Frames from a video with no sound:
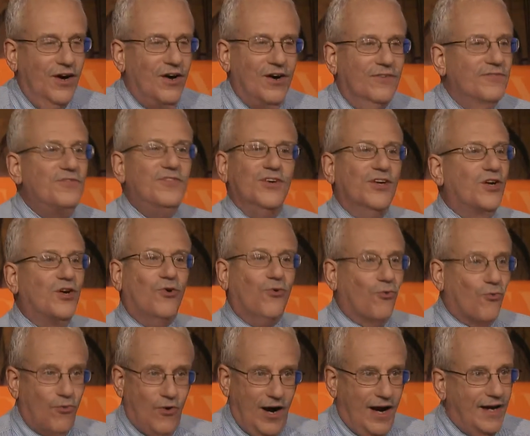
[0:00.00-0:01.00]
of the
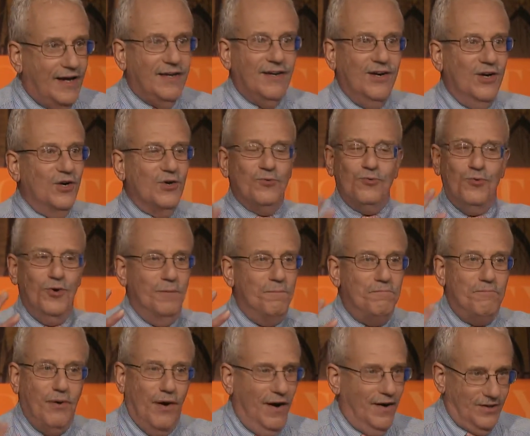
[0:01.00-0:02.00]
great
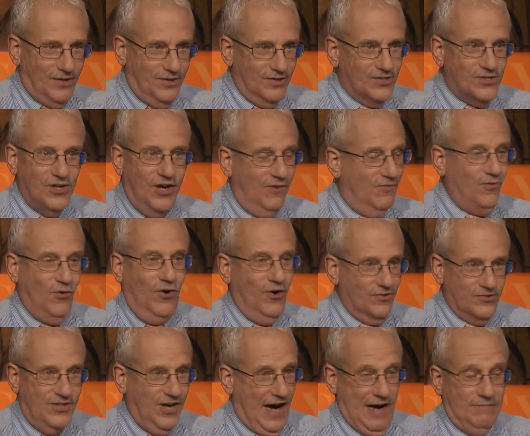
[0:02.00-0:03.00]
rebuttals of all
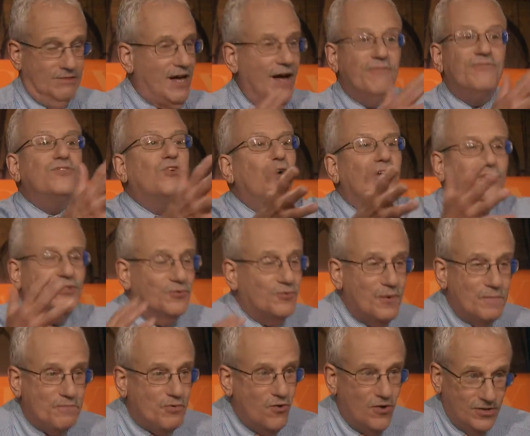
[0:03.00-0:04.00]
times. I've talked to
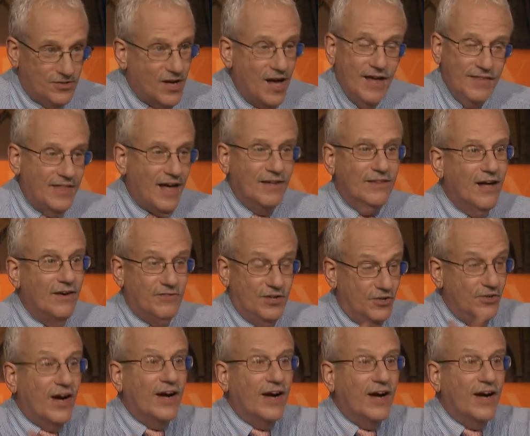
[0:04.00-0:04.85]
reporters; they loved it. You